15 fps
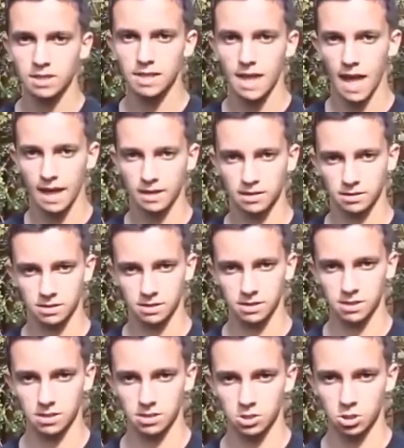at the
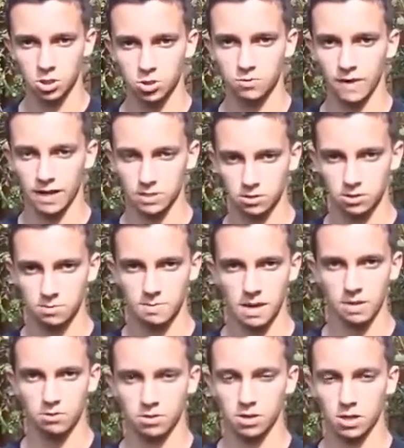angles the search vectors
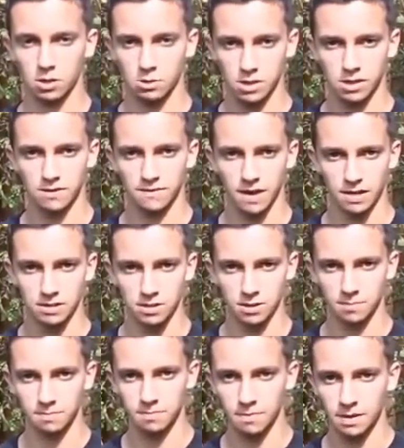make with the query
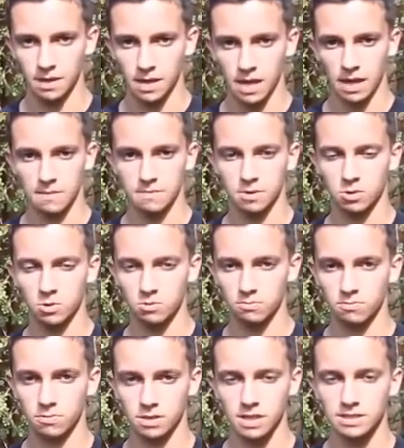vector and
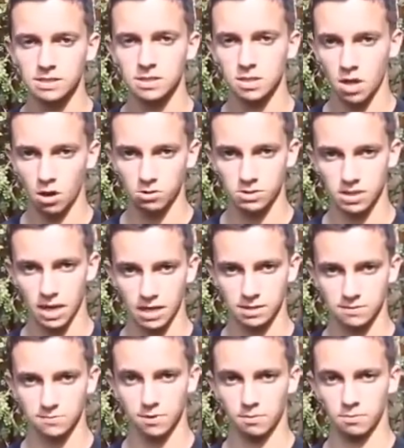list the
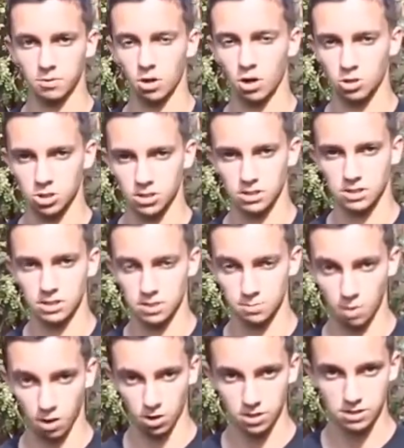cosines from largest to
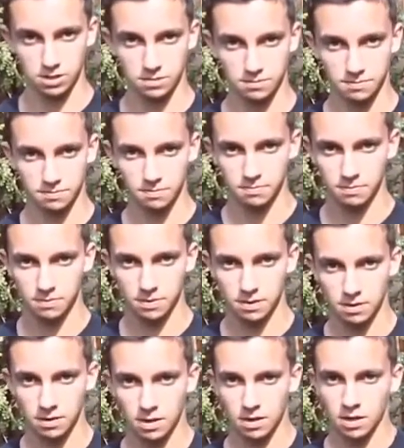smallest.
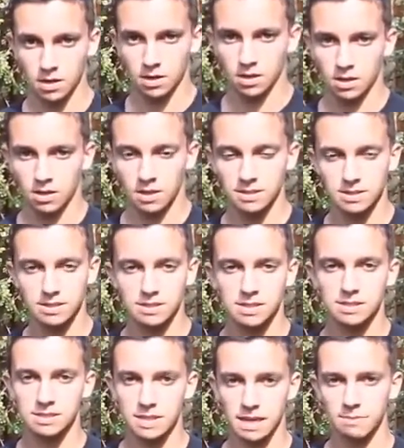This is
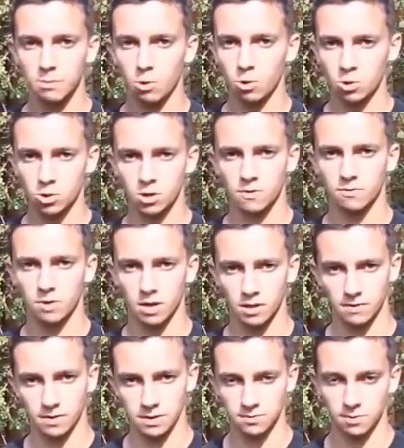the same order of
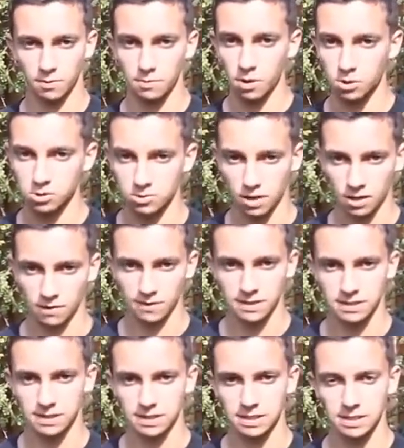relevance from most
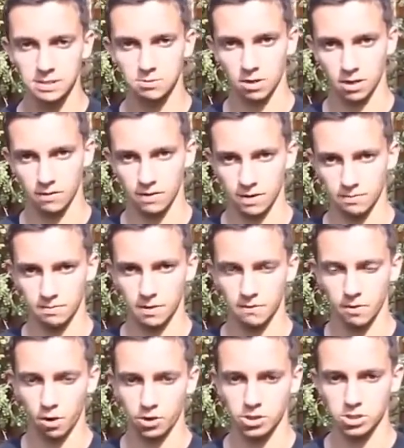relevant to least relevant
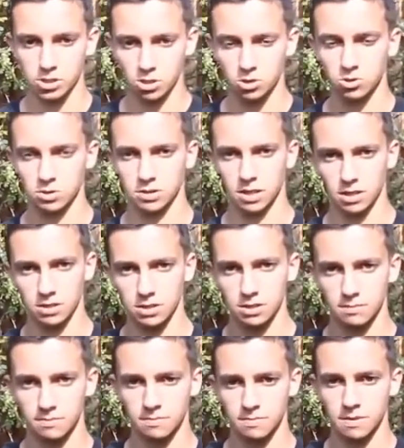of all the search results.